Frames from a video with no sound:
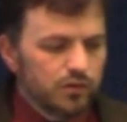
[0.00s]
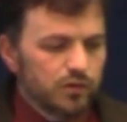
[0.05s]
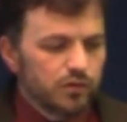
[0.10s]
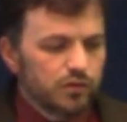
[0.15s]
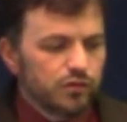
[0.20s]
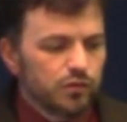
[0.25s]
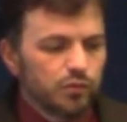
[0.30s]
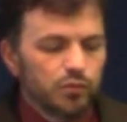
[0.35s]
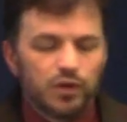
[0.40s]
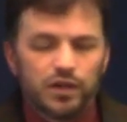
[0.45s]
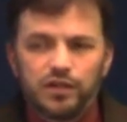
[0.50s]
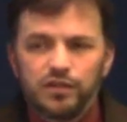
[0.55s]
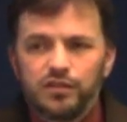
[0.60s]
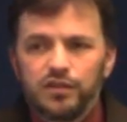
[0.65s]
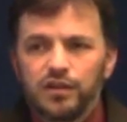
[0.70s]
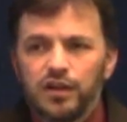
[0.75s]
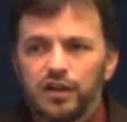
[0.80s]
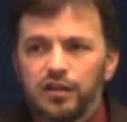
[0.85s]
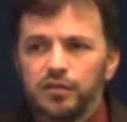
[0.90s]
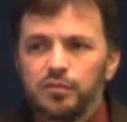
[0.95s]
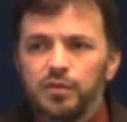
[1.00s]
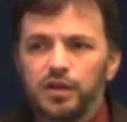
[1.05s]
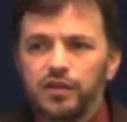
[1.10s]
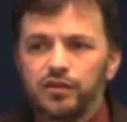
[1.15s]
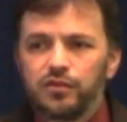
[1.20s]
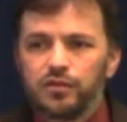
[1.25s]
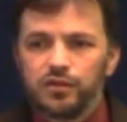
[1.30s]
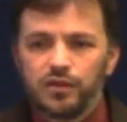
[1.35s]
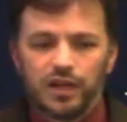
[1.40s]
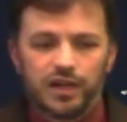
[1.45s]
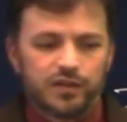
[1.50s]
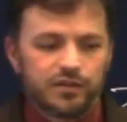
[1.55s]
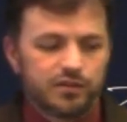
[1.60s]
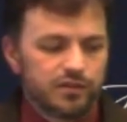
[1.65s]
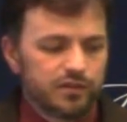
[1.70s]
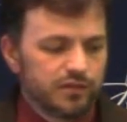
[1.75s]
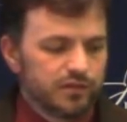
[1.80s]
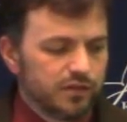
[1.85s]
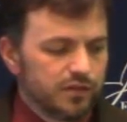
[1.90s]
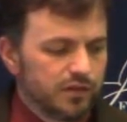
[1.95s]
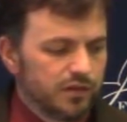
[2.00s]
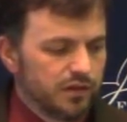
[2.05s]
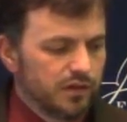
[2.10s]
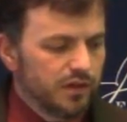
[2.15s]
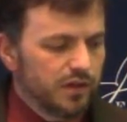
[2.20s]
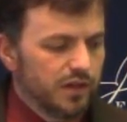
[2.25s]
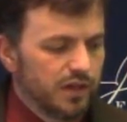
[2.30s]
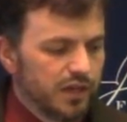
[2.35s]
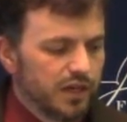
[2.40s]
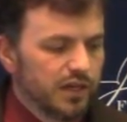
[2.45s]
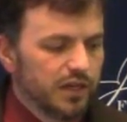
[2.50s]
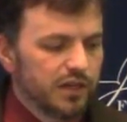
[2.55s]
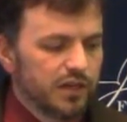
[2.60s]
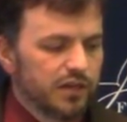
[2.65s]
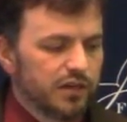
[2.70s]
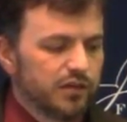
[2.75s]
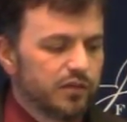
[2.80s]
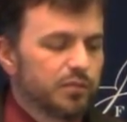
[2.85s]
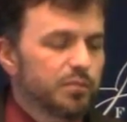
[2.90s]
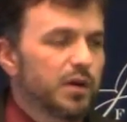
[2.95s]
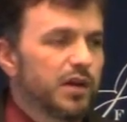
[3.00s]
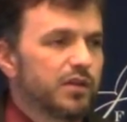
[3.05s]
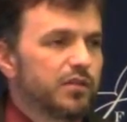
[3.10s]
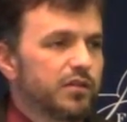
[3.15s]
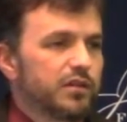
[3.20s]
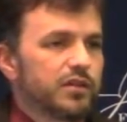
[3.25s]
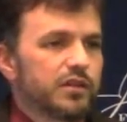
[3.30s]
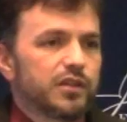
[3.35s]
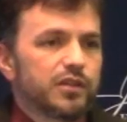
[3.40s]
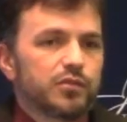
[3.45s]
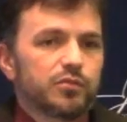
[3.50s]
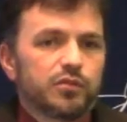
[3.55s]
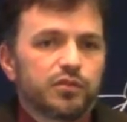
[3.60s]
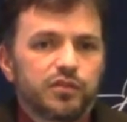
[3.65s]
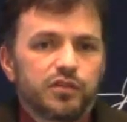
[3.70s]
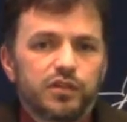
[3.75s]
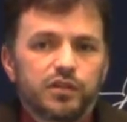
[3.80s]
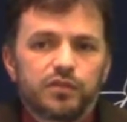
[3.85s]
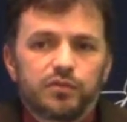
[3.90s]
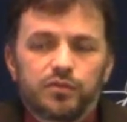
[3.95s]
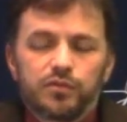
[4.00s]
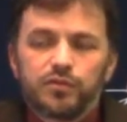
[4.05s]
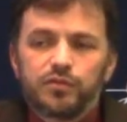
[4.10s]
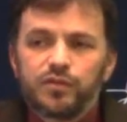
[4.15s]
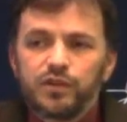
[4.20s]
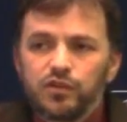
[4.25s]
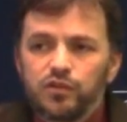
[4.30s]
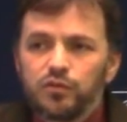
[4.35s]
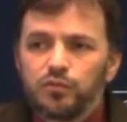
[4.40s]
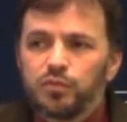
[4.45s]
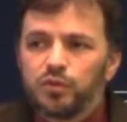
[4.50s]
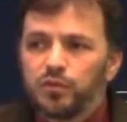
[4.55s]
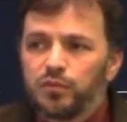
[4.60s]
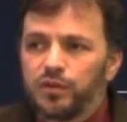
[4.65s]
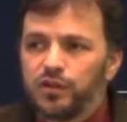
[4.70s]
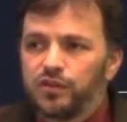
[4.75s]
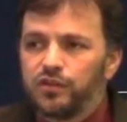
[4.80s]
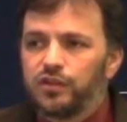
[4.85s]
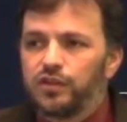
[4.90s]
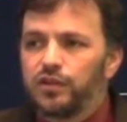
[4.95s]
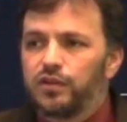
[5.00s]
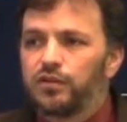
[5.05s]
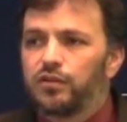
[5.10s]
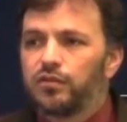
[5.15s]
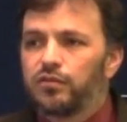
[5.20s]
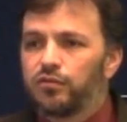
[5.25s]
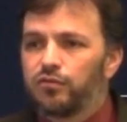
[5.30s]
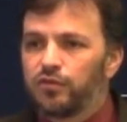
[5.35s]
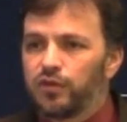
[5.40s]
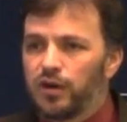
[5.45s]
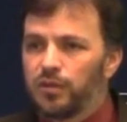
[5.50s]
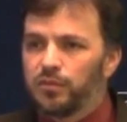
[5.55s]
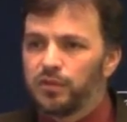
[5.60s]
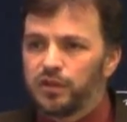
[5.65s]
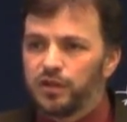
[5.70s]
So what is an occupational license? It is basically the receipt of official permission from the